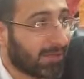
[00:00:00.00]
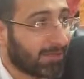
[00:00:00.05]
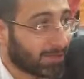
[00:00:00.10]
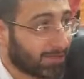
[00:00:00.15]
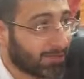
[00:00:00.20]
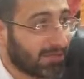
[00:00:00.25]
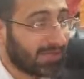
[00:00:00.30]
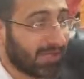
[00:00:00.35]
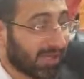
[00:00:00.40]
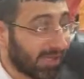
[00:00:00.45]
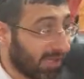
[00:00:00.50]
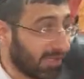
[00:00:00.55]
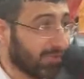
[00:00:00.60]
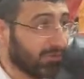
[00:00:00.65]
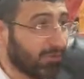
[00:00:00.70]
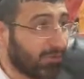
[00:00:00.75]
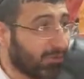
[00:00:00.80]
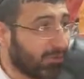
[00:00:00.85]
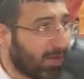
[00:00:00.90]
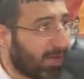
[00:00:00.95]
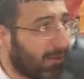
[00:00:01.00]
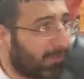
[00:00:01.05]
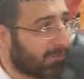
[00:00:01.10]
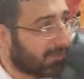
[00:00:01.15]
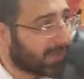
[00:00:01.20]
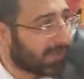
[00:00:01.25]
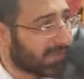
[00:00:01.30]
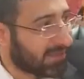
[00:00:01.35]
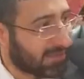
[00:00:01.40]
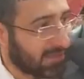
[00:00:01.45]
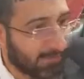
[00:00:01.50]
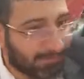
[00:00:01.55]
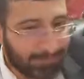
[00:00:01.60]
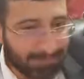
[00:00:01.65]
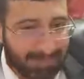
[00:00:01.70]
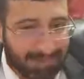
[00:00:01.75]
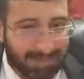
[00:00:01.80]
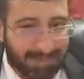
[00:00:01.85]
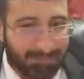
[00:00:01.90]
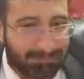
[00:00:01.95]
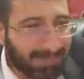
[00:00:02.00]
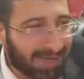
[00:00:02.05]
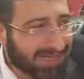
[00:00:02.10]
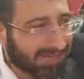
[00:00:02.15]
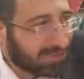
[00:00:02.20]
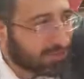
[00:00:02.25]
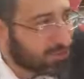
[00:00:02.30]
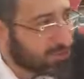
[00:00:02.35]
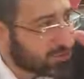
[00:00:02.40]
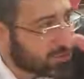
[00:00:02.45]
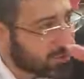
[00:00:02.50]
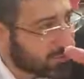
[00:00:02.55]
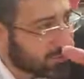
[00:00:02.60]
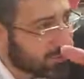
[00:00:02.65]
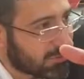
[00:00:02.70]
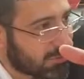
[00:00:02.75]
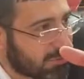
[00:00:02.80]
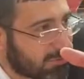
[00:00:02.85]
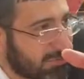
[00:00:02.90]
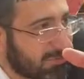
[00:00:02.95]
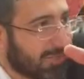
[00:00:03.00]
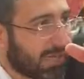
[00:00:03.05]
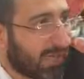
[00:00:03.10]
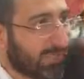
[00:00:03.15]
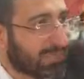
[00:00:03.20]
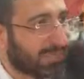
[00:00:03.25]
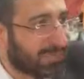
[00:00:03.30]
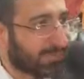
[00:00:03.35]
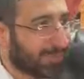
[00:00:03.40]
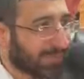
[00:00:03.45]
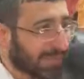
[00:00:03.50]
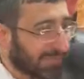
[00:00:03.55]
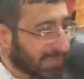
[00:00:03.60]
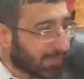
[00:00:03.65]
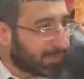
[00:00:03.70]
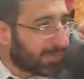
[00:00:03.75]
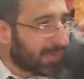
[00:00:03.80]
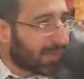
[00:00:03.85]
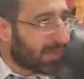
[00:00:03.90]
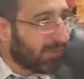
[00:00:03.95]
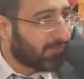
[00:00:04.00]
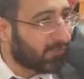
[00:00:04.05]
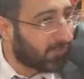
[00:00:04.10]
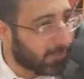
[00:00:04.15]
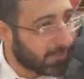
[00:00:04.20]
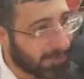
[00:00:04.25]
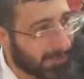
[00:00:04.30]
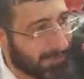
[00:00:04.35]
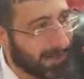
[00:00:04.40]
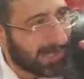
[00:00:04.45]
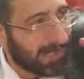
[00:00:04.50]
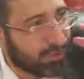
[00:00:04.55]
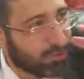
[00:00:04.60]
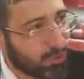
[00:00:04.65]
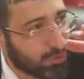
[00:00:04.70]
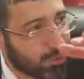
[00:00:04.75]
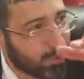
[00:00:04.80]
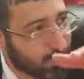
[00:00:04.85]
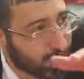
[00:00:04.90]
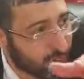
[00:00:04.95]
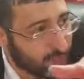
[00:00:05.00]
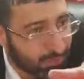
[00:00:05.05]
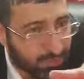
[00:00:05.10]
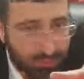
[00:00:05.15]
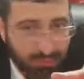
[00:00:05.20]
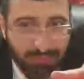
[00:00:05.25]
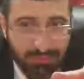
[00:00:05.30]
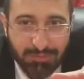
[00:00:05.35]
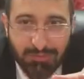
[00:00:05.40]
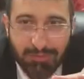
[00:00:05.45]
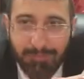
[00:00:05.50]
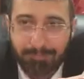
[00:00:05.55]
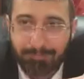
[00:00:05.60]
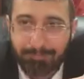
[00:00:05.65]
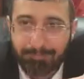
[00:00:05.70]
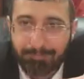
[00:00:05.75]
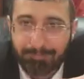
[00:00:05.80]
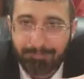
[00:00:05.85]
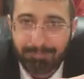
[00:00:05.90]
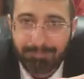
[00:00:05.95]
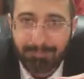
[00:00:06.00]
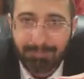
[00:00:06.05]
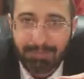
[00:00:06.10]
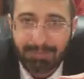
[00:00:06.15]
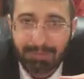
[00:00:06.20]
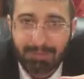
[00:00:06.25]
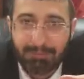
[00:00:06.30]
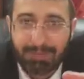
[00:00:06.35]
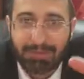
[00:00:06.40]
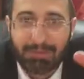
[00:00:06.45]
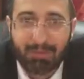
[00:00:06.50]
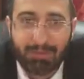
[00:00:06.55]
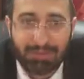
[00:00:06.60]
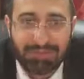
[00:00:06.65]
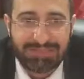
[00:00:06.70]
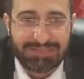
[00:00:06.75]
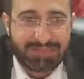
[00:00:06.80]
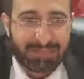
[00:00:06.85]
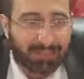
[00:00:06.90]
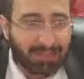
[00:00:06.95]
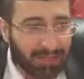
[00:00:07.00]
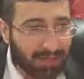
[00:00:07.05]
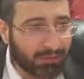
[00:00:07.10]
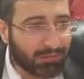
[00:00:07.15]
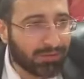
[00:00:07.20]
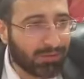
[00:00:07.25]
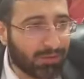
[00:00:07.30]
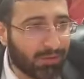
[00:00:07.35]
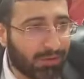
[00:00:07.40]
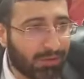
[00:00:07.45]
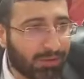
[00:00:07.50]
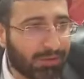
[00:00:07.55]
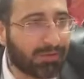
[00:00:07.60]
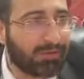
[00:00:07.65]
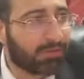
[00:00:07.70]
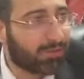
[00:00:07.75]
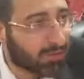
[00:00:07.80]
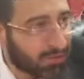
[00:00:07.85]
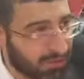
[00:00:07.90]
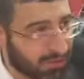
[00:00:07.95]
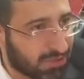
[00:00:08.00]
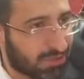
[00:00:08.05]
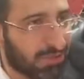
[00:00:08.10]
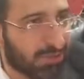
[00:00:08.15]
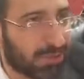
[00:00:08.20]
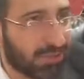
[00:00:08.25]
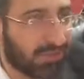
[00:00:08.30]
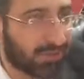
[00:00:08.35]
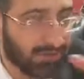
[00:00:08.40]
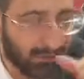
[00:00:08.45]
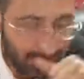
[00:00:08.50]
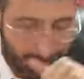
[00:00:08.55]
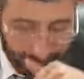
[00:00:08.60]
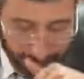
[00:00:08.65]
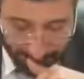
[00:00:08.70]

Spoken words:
To tell you I'm like messenger. I'm spreading bracha from the back to you. But who is in the back of the Kohen? Shechina.